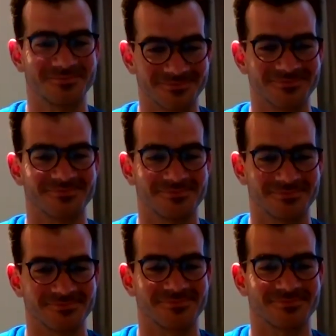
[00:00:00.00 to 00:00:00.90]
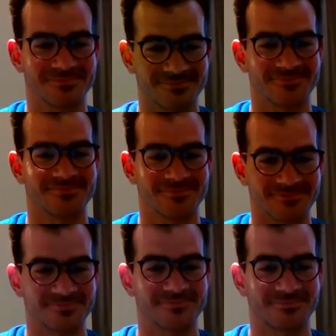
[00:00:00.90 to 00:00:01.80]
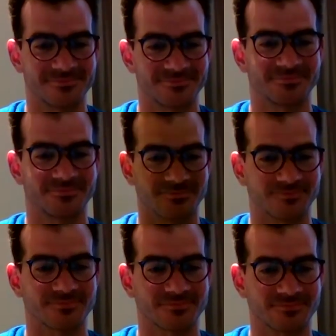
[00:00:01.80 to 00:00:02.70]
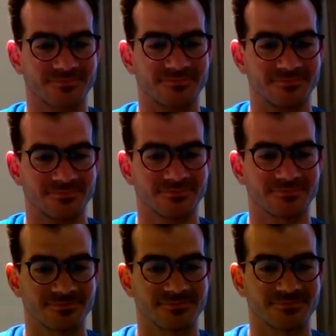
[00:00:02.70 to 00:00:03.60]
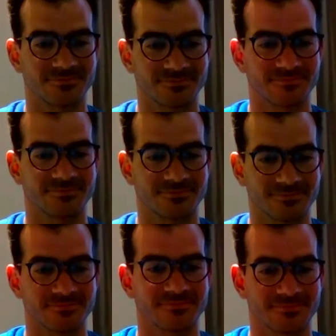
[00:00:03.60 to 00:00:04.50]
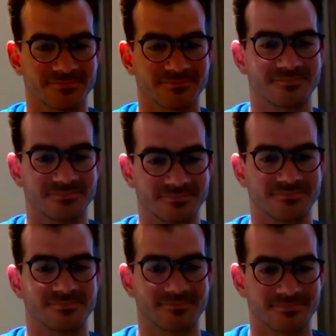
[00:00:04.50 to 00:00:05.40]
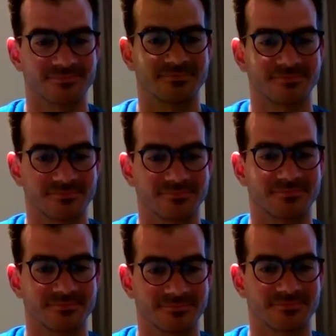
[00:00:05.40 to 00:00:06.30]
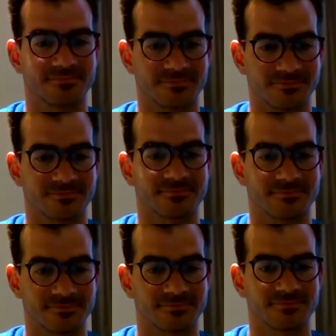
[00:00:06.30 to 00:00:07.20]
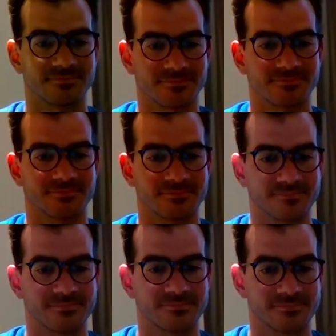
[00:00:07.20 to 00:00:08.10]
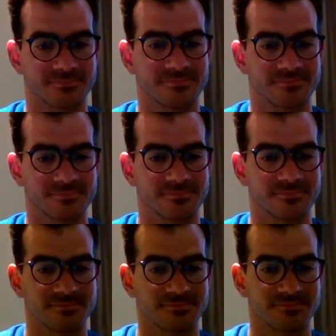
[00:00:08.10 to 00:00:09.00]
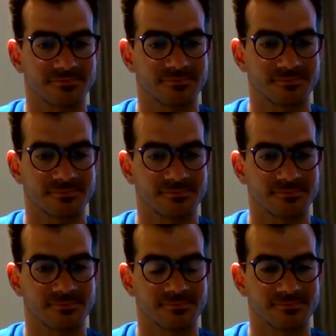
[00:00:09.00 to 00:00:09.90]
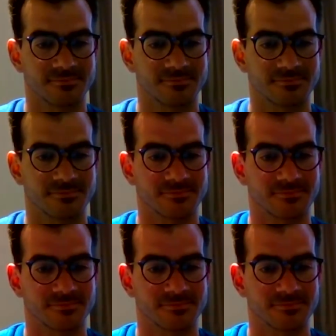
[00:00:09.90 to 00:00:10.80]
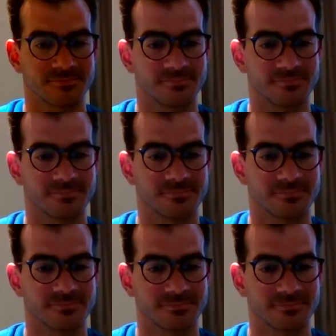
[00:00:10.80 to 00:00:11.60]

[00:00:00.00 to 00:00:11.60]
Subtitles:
But I found a way to do it. So don't be ashamed to say you're nervous, but you find a way to do it. Now listen, everybody. I've enjoyed this podcast.